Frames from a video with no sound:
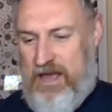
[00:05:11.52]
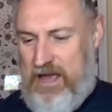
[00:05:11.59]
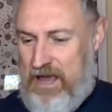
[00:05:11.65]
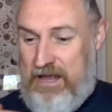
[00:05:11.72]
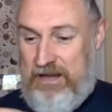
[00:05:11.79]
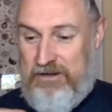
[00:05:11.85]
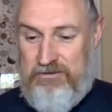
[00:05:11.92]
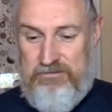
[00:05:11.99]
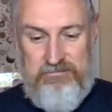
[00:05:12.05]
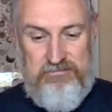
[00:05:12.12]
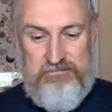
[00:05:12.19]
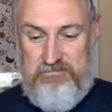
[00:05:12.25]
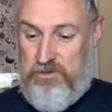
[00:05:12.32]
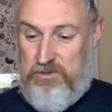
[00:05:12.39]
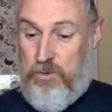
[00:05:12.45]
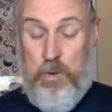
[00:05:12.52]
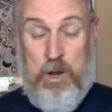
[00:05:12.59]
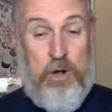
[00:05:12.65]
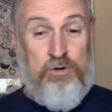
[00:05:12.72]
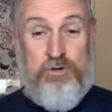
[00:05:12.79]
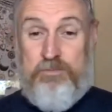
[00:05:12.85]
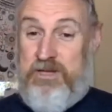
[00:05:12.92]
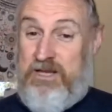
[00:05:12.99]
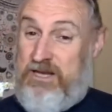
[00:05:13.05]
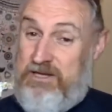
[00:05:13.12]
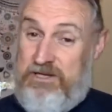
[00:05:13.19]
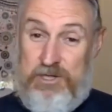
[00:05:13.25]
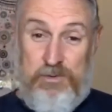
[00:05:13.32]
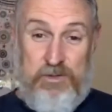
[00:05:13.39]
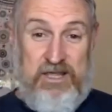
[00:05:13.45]
and you were welcomed in,
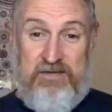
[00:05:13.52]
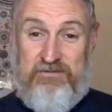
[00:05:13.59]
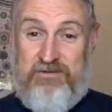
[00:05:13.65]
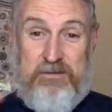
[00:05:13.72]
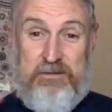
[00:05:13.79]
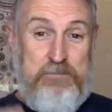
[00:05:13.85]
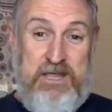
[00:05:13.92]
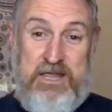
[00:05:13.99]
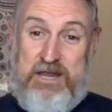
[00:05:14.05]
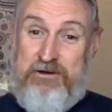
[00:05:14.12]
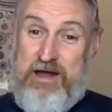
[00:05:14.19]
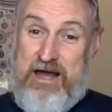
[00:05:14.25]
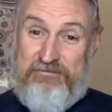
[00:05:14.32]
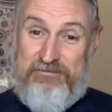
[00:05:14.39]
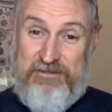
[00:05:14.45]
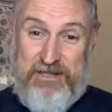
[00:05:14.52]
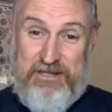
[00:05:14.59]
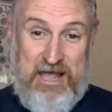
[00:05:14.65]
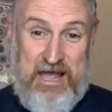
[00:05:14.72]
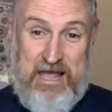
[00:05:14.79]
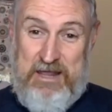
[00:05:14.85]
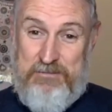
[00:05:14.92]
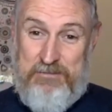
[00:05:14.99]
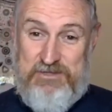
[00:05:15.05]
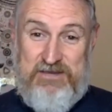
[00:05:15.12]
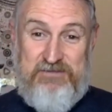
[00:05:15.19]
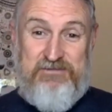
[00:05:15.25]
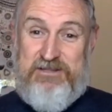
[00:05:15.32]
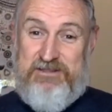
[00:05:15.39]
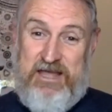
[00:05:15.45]
and you were given a beer after the games,
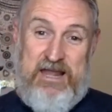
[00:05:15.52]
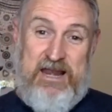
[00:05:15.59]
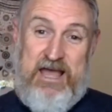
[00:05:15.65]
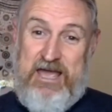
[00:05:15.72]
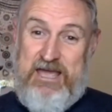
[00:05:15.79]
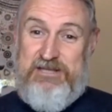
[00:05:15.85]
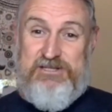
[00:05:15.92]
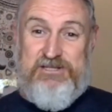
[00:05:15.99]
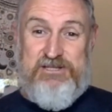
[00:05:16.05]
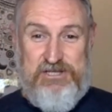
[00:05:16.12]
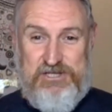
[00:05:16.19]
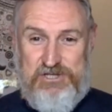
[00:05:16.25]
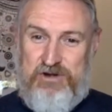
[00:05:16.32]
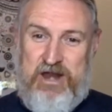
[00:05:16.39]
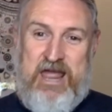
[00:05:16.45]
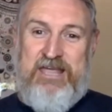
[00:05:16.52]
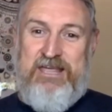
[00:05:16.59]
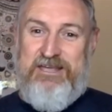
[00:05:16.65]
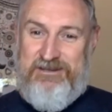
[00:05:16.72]
even at that age, and you drank,